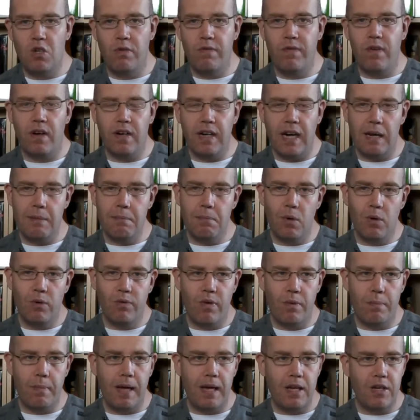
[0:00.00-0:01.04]
you find out more
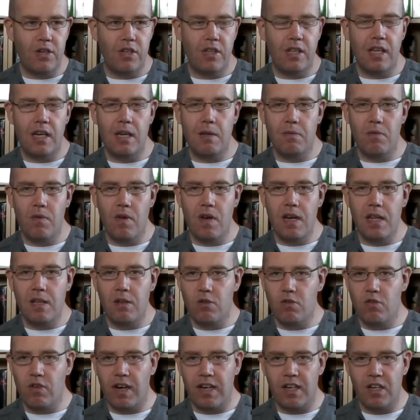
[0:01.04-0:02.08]
information and it really
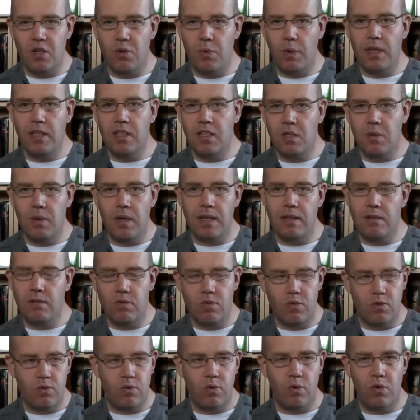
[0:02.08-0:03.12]
drags you into it and
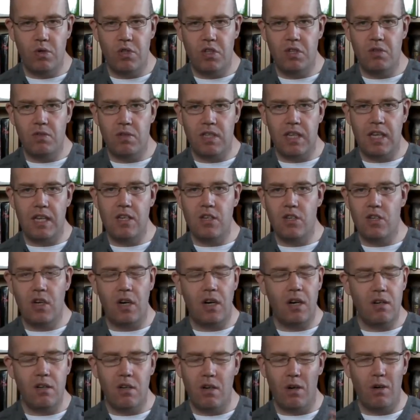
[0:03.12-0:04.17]
draws your attention.
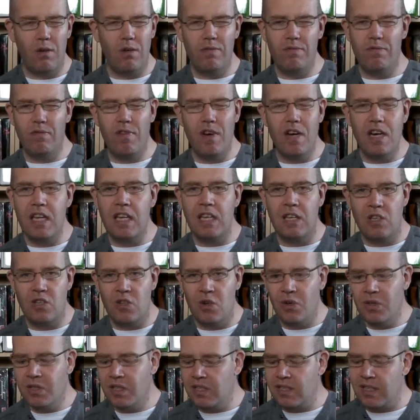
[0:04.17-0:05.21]
I really
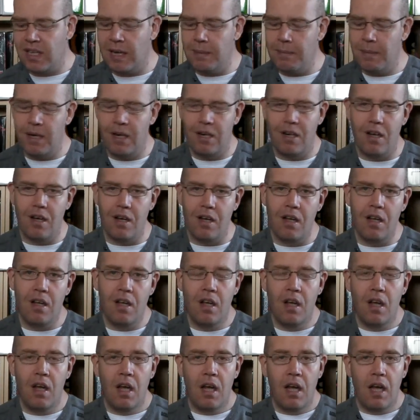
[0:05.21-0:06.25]
enjoyed this game a lot.
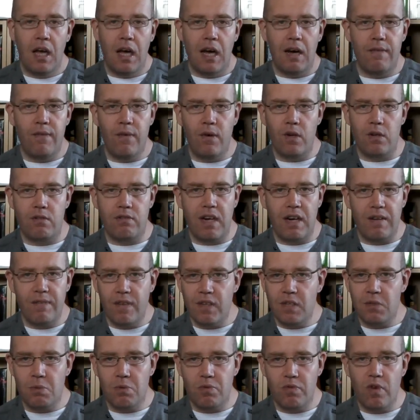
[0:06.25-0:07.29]
I thought
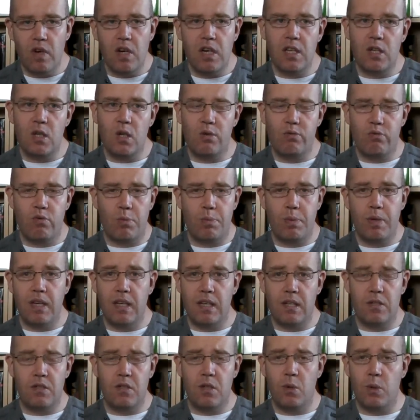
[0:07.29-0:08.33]
graphics were really good for a
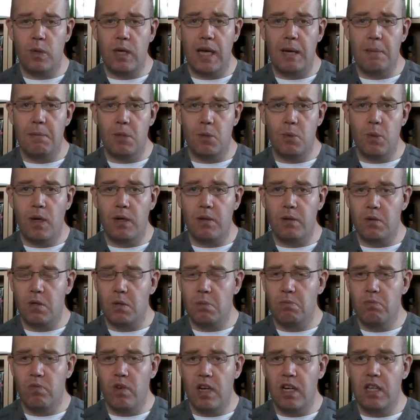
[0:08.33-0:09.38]
PS2 game as well. There's
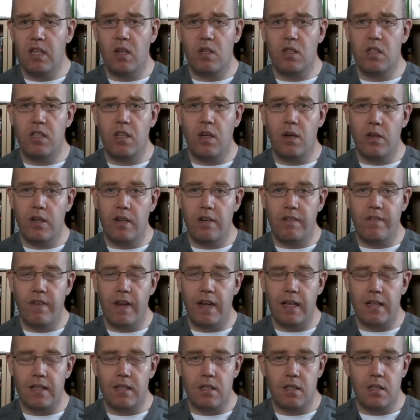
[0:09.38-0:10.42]
some really nice lighting
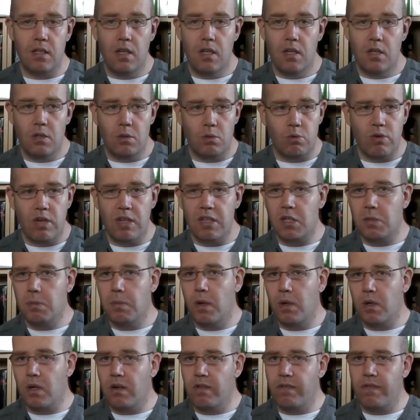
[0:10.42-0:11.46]
effects, some great
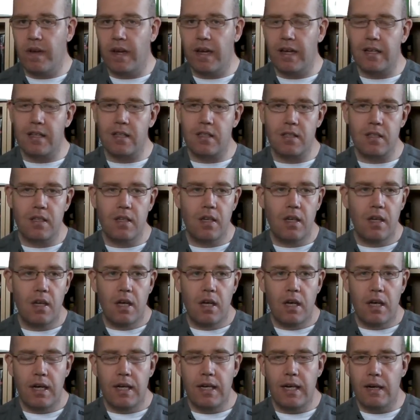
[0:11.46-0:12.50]
smoke effects.
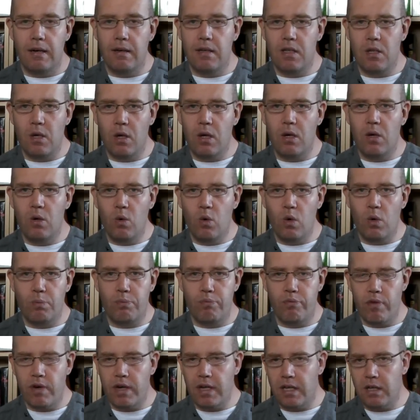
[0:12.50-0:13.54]
You know, it all looked
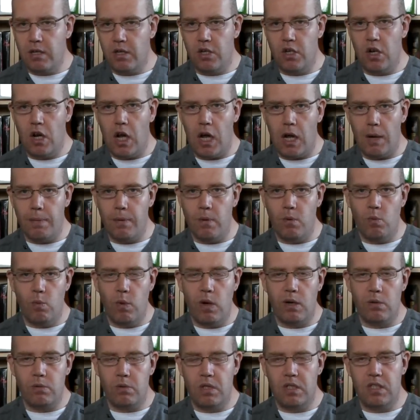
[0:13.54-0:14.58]
pretty sharp and
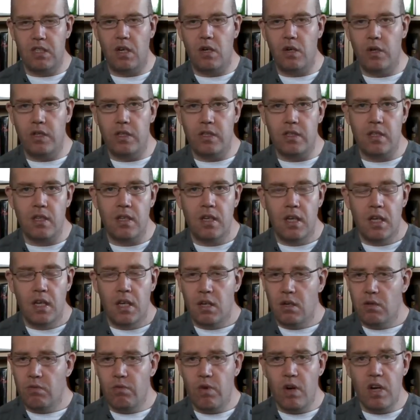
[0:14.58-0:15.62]
well designed.
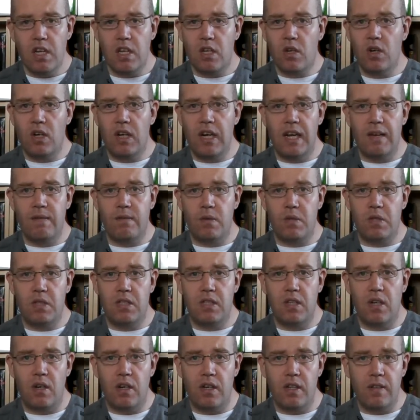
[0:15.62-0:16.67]
Really good level
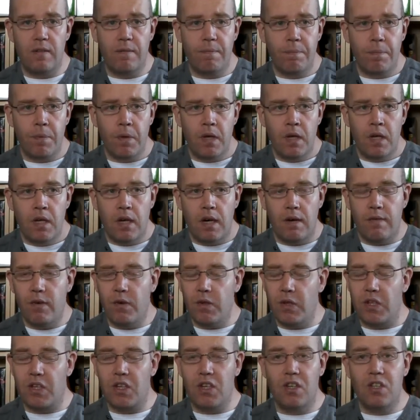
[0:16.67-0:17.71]
design. I thought
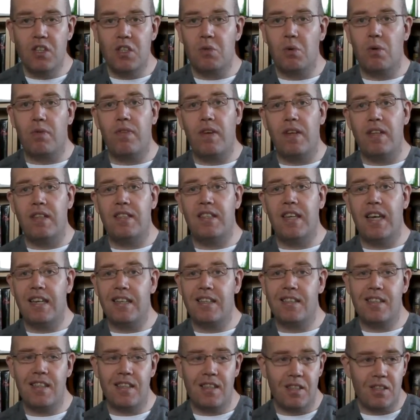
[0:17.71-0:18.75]
the guns were
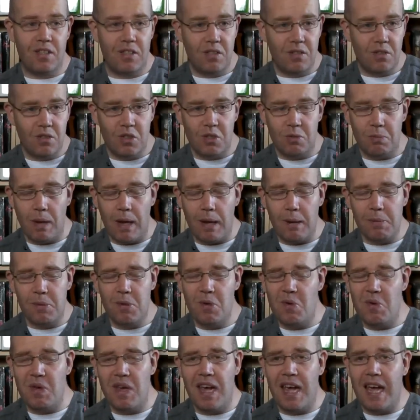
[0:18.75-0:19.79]
fantastic. There's just some
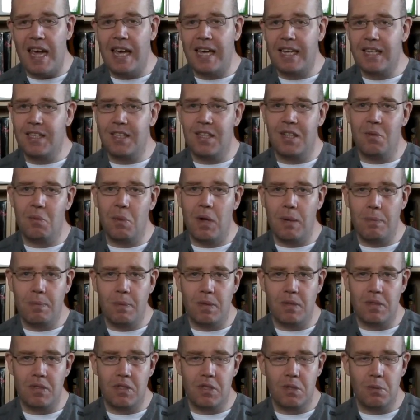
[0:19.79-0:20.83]
absolutely excellent
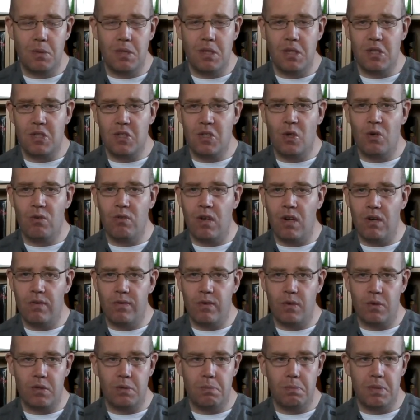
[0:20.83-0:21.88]
weapons. Some of the assault
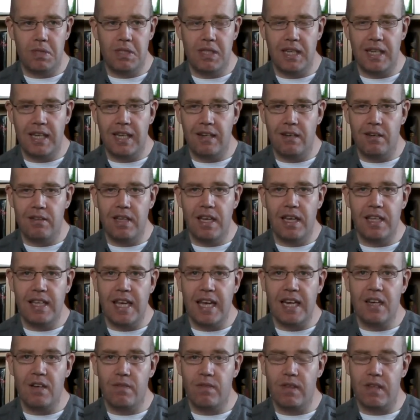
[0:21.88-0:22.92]
rifles in particular, near the
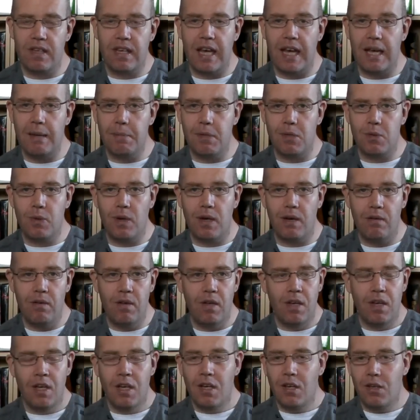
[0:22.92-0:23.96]
end of the game as well,
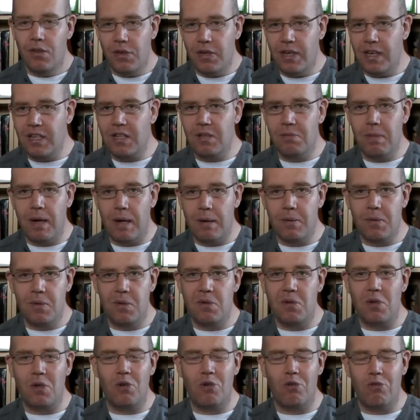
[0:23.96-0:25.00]
you get some
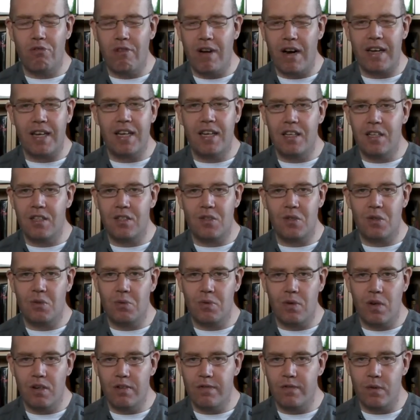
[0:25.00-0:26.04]
absolutely cracking assault
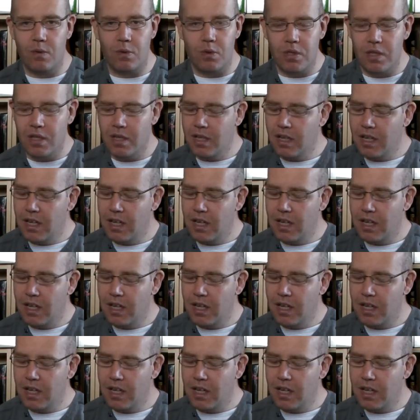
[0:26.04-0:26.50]
rifles.